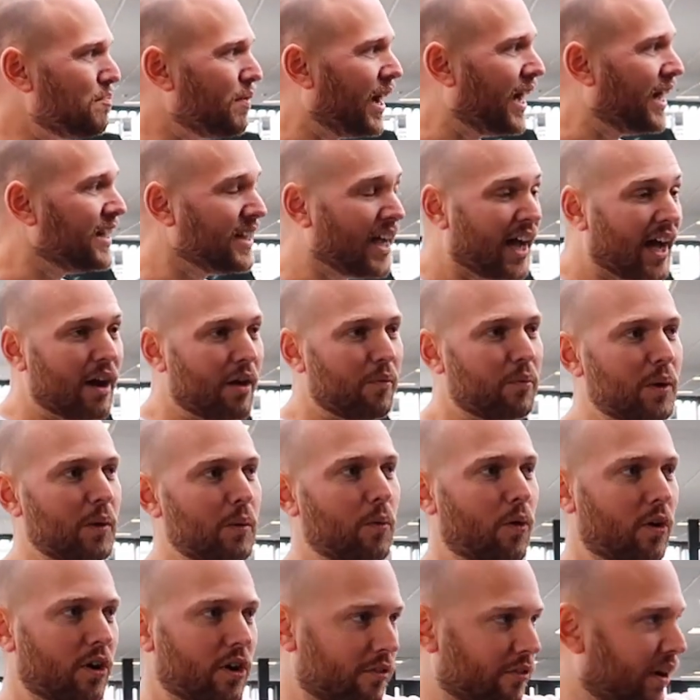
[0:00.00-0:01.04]
And yeah, we
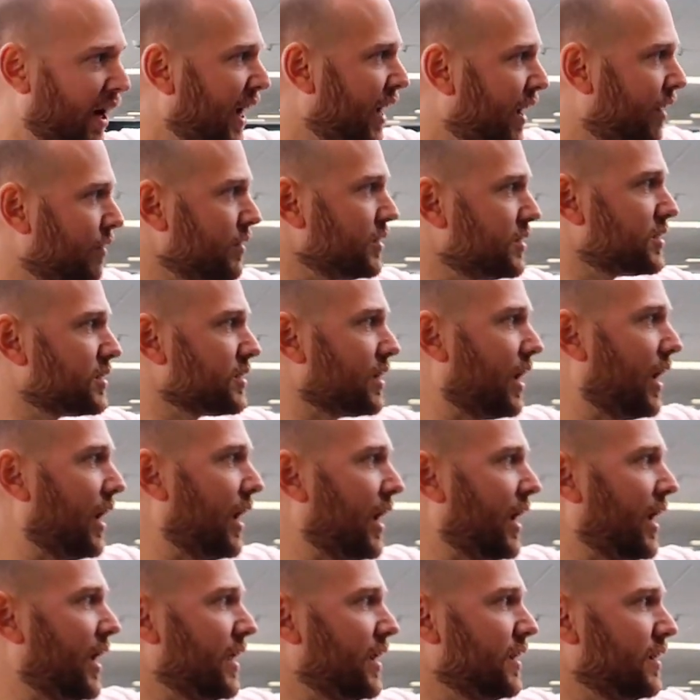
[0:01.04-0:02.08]
walk around
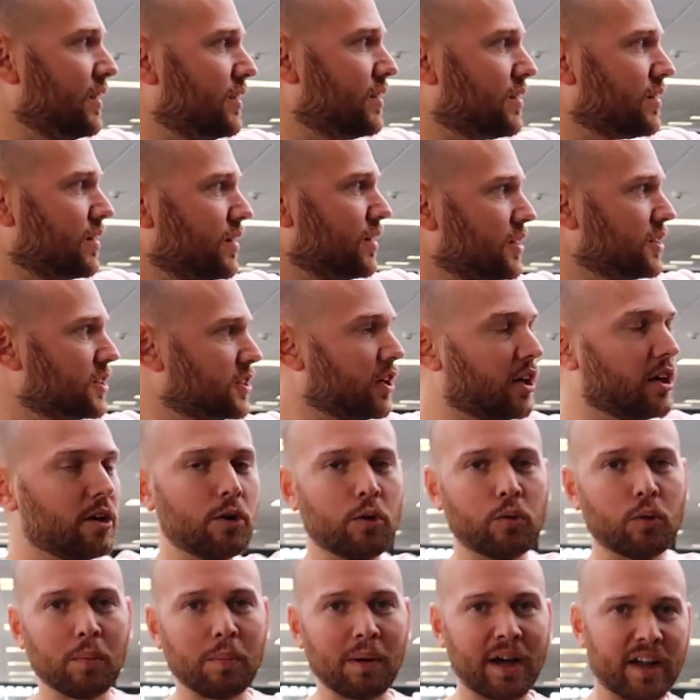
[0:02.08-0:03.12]
and show you
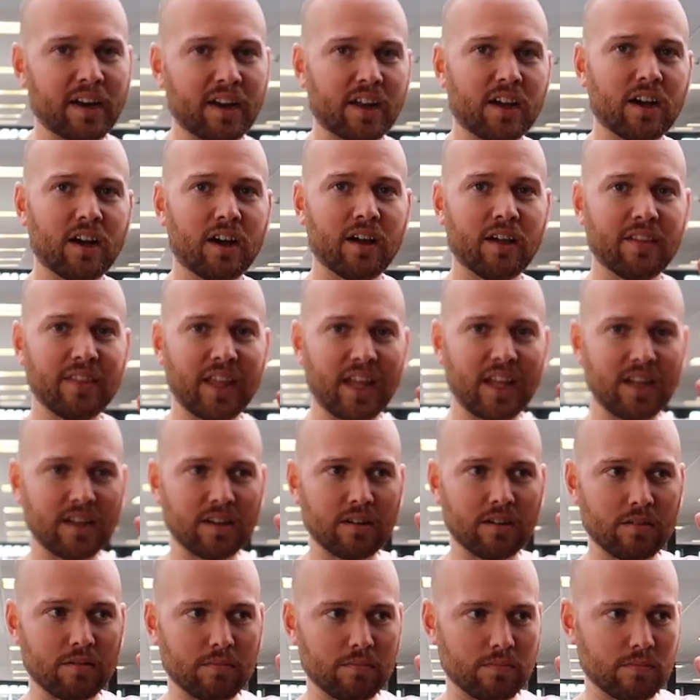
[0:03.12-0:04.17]
all about the car, and
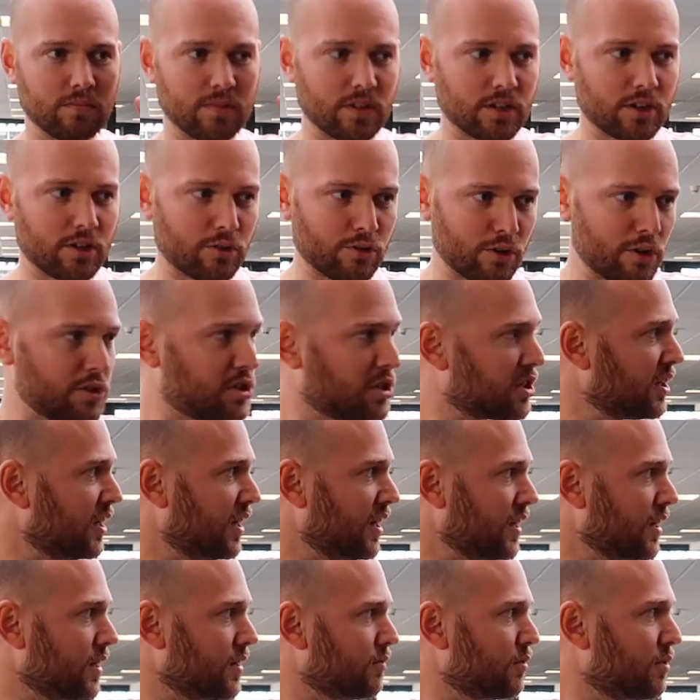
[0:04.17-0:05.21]
then crucially,
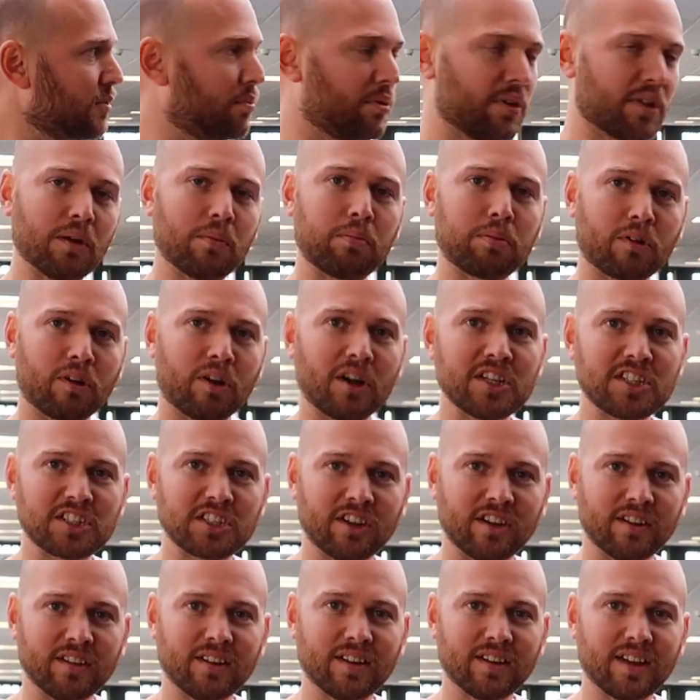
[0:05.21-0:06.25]
we put the price
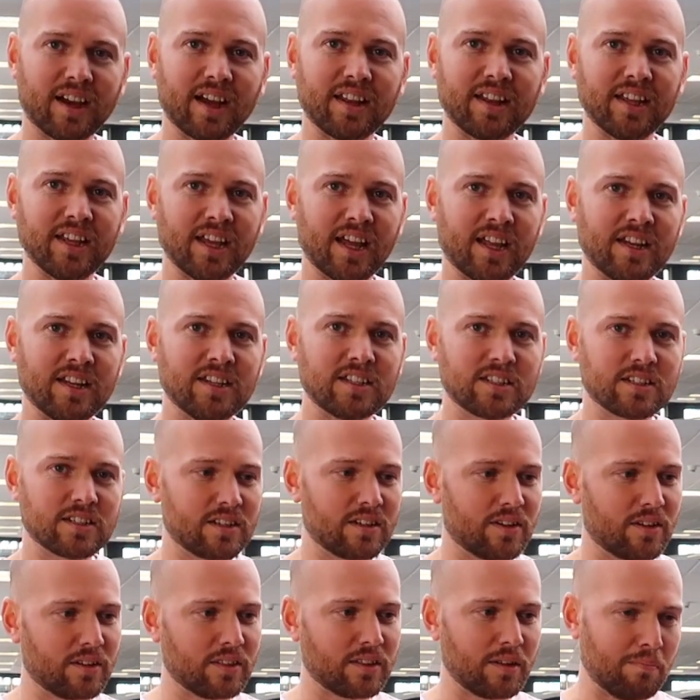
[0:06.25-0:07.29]
on at the end,
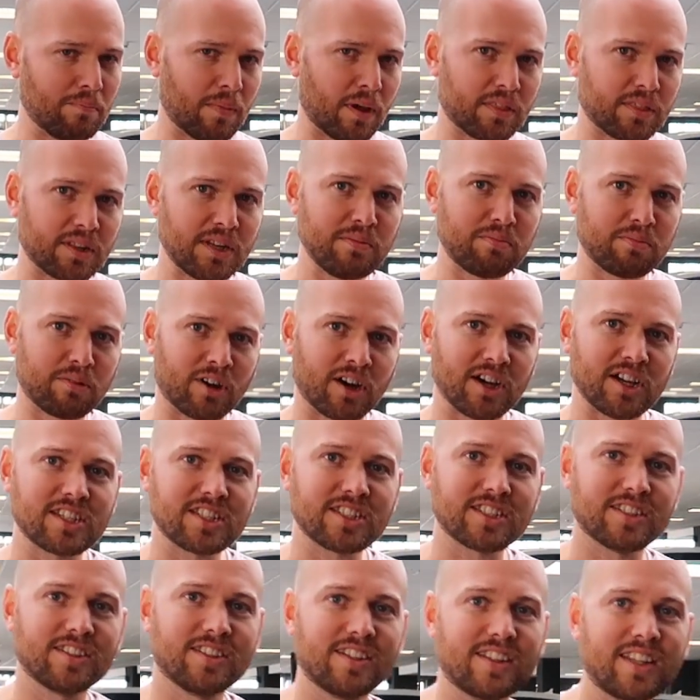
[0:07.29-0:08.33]
the monthly price.
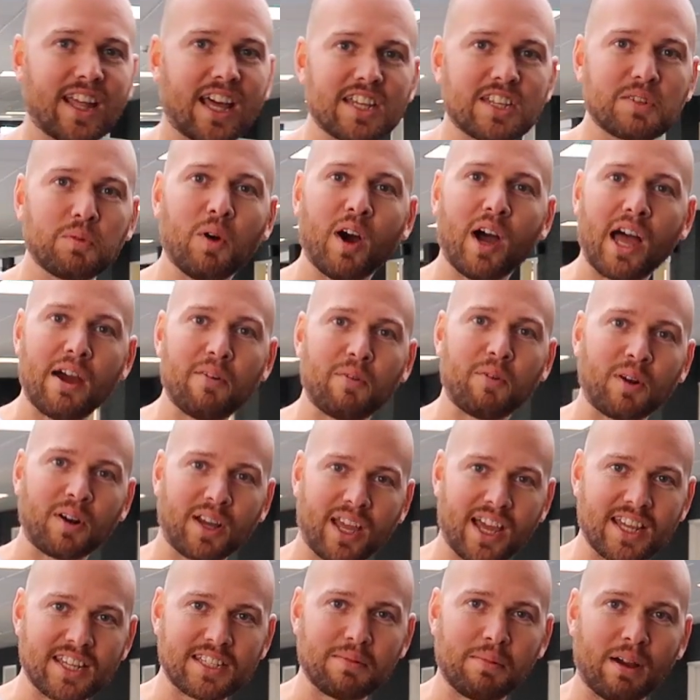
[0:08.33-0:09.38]
That's what everyone
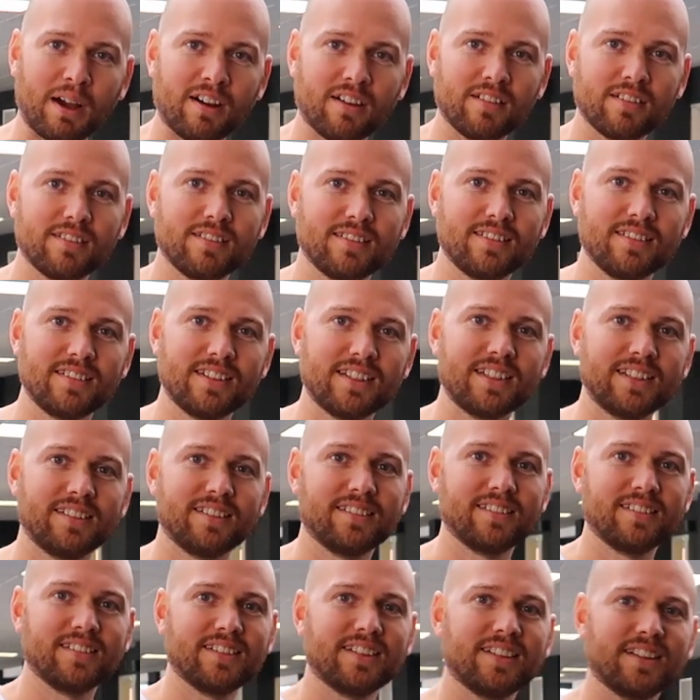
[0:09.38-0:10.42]
cares about. And that's what a
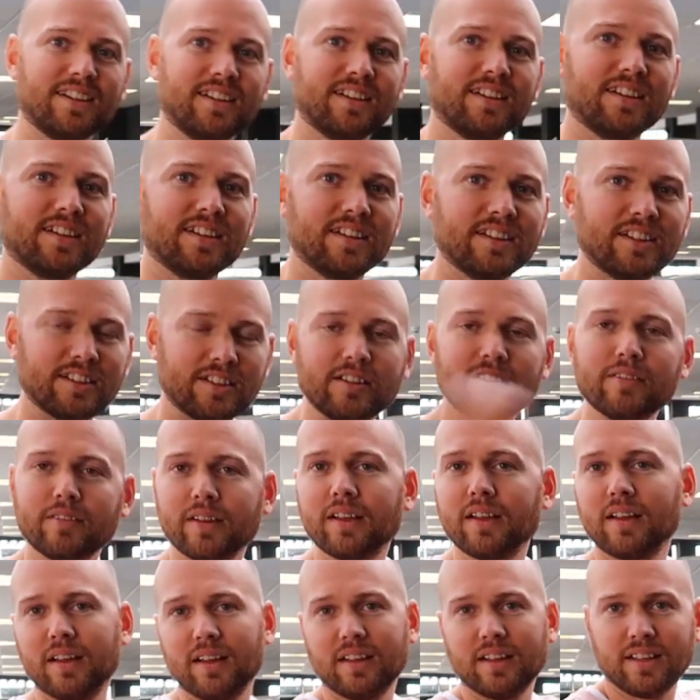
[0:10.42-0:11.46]
football player will go
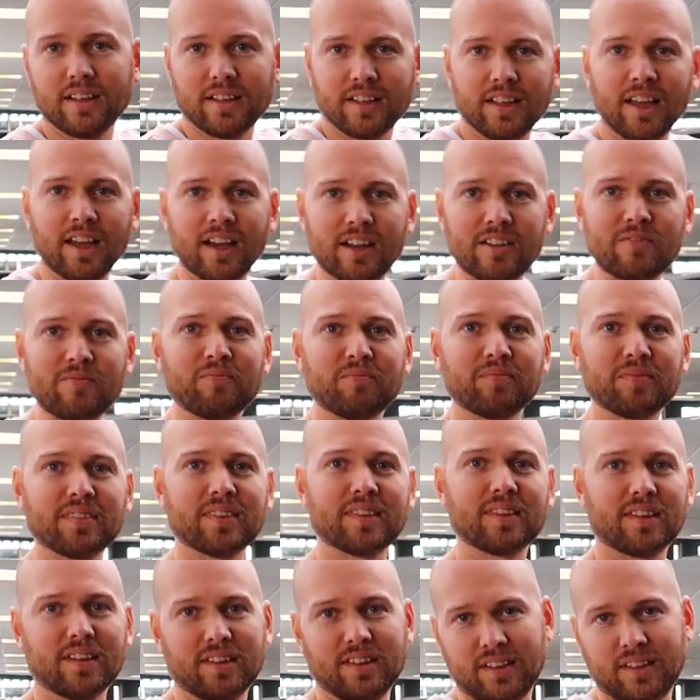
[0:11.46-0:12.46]
yes, or they'll go no.